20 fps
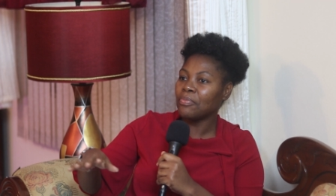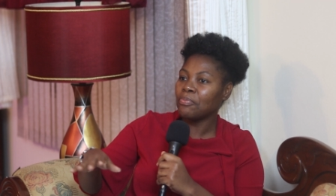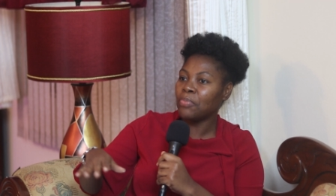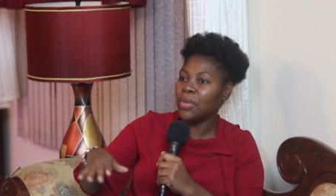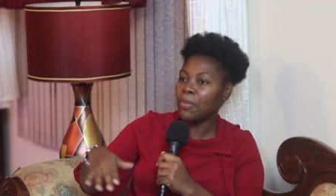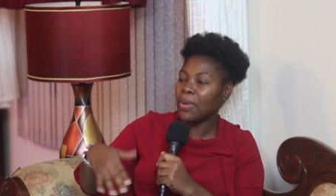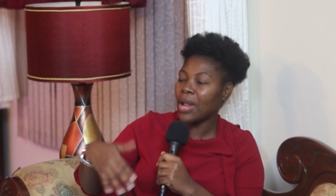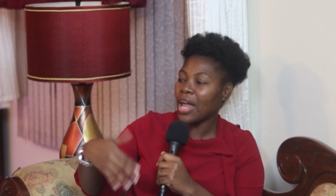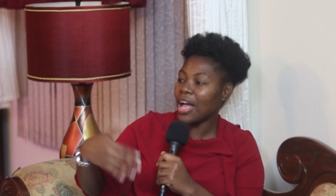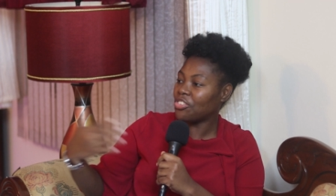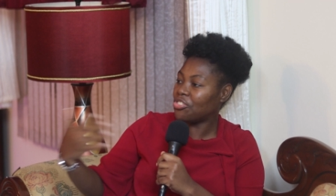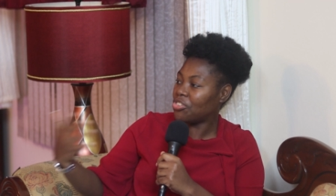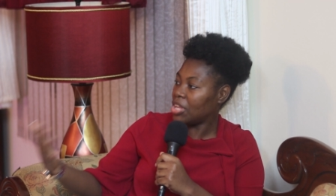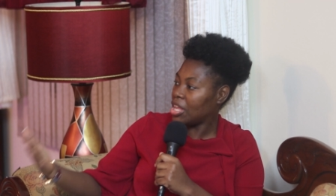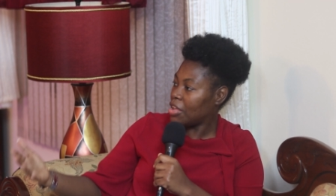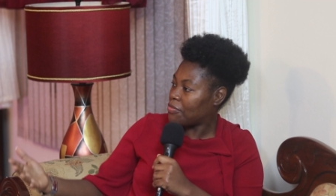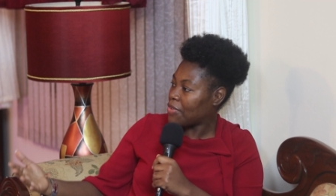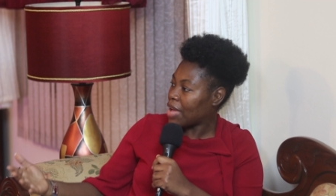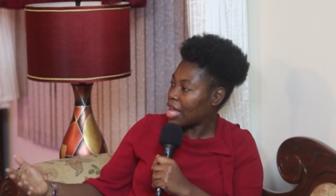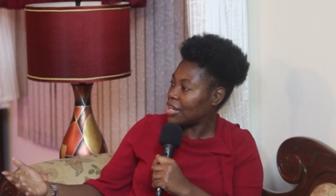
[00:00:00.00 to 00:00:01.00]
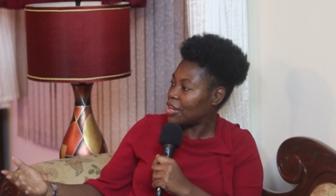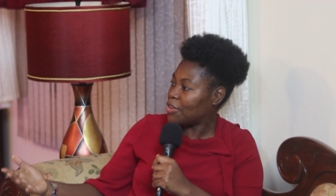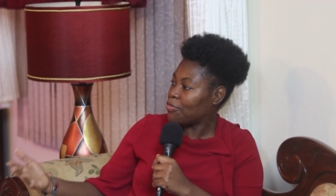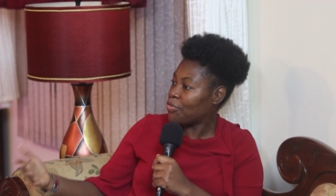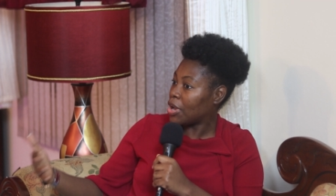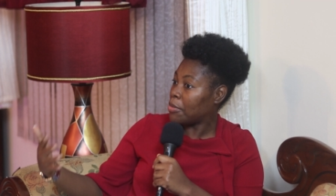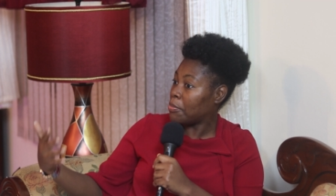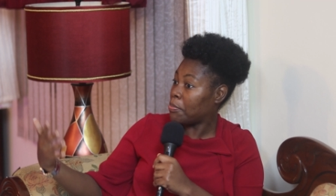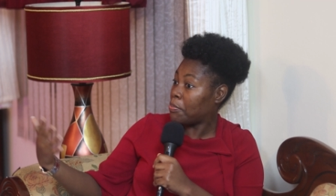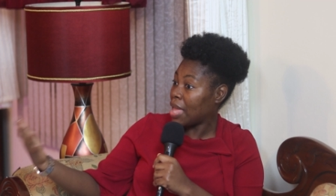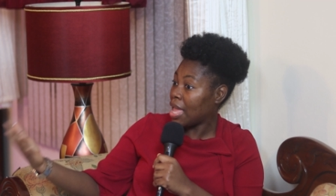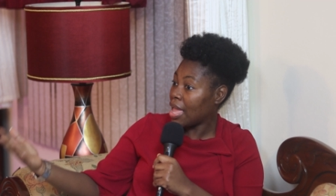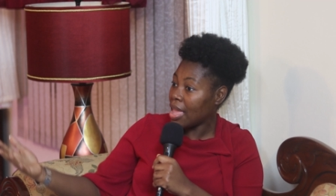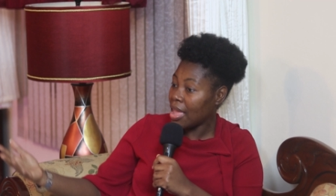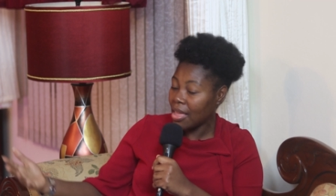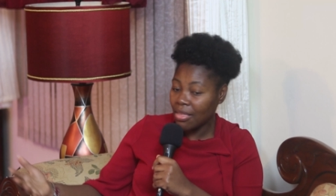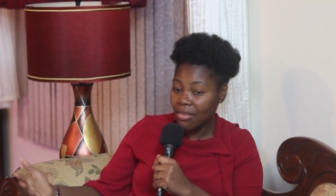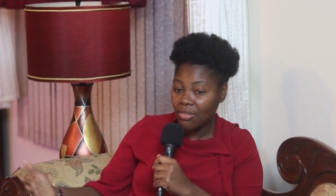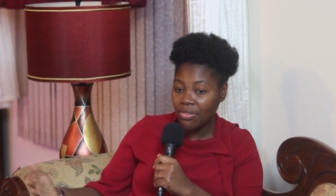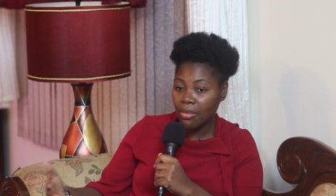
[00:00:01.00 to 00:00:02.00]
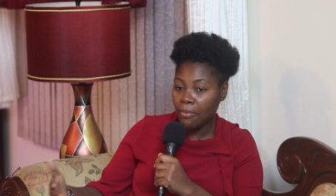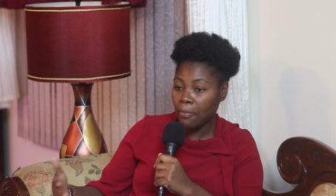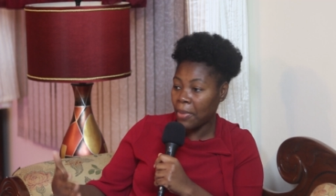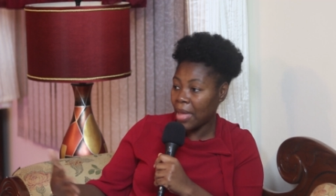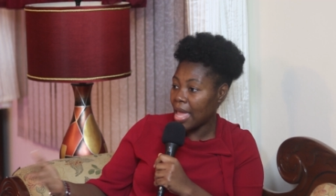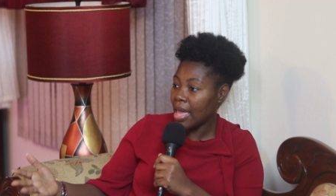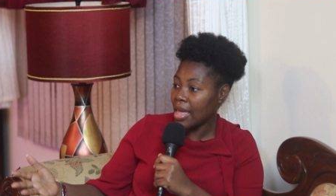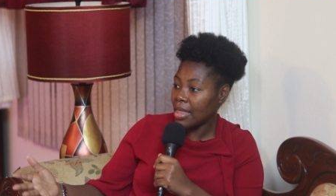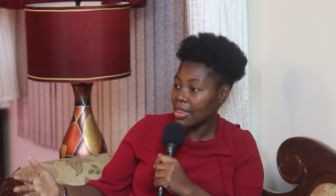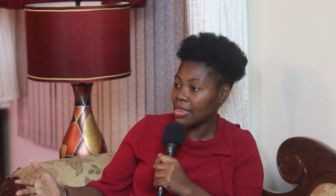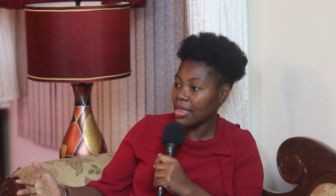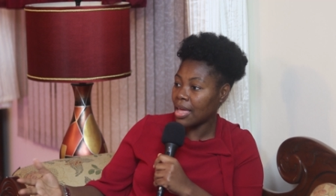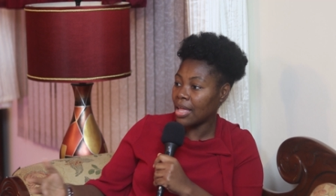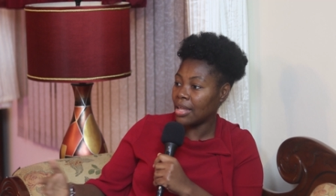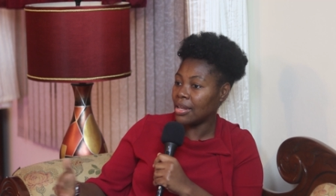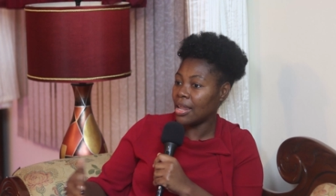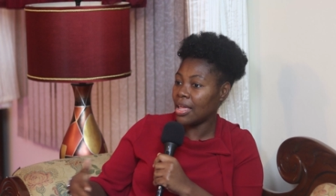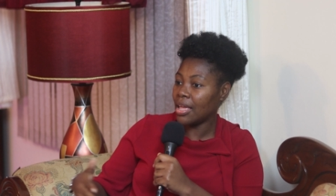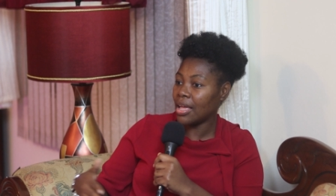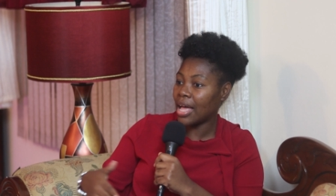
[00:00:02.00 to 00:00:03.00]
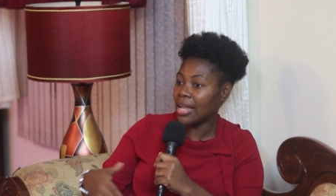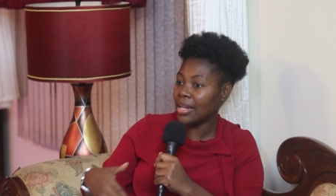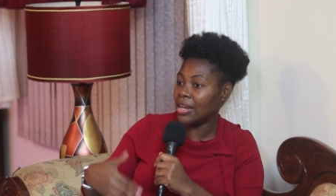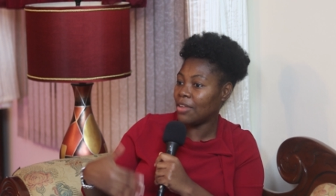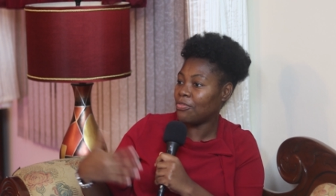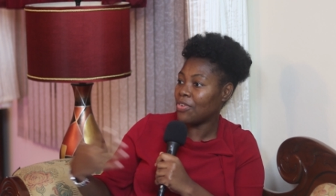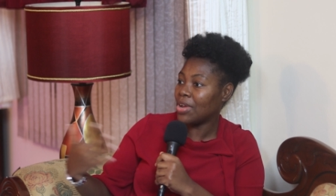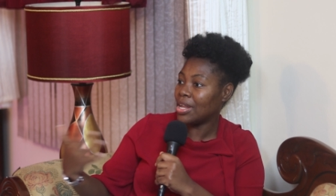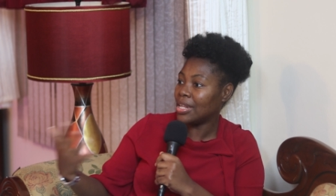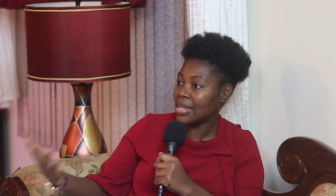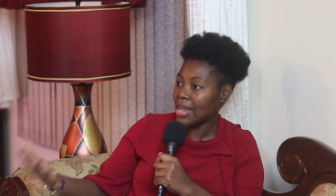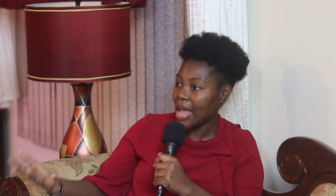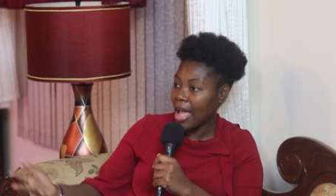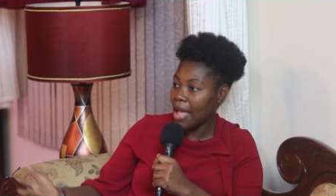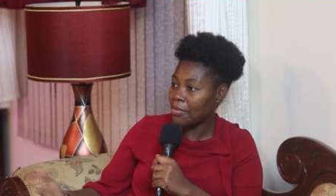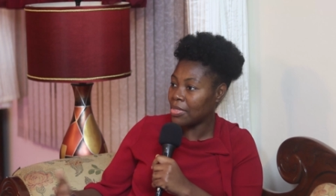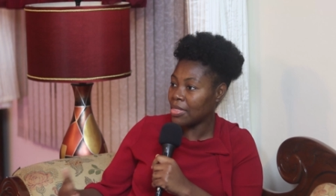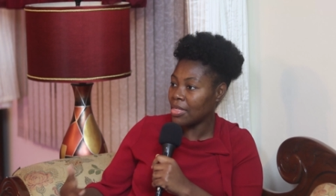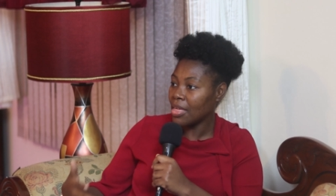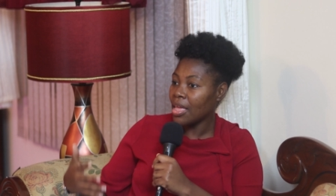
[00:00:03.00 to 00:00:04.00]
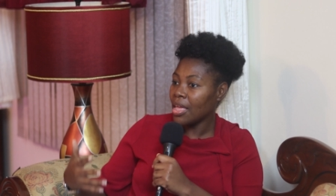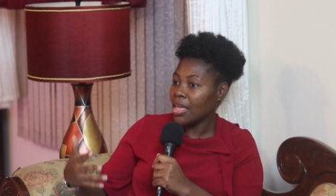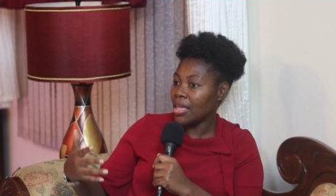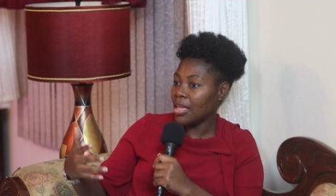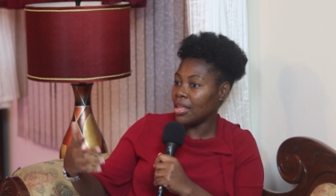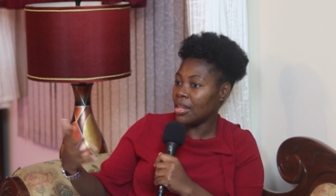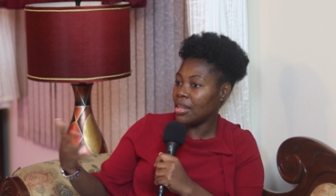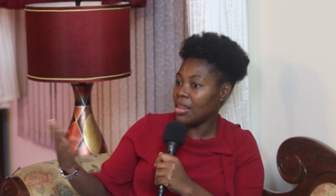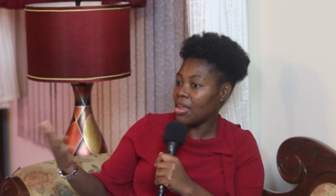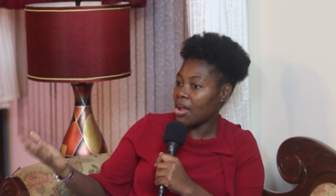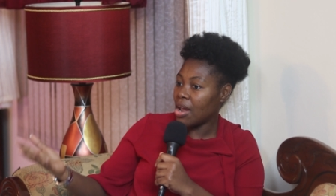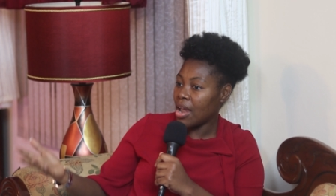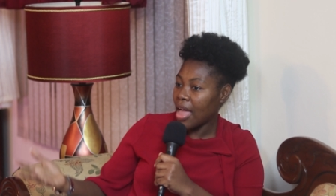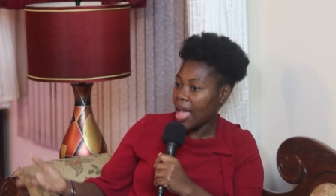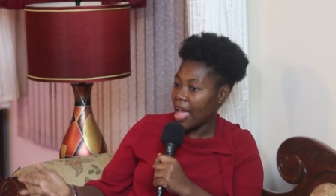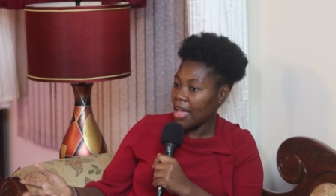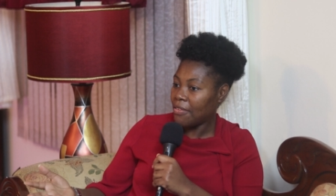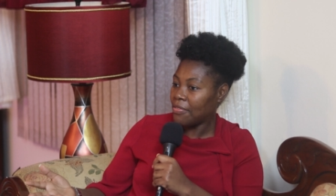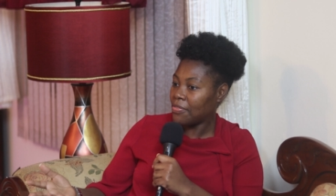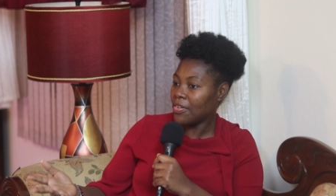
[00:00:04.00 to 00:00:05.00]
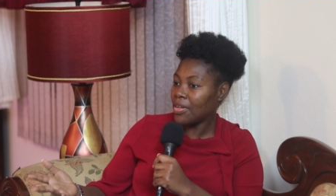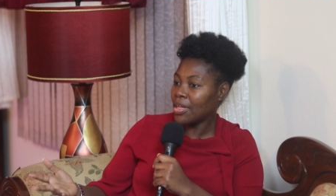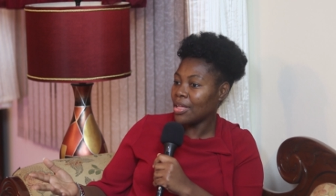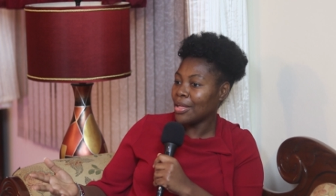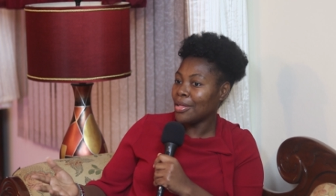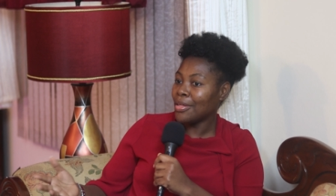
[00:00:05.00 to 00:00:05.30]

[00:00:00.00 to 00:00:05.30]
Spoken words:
People achieve at different pace and at different times in their life.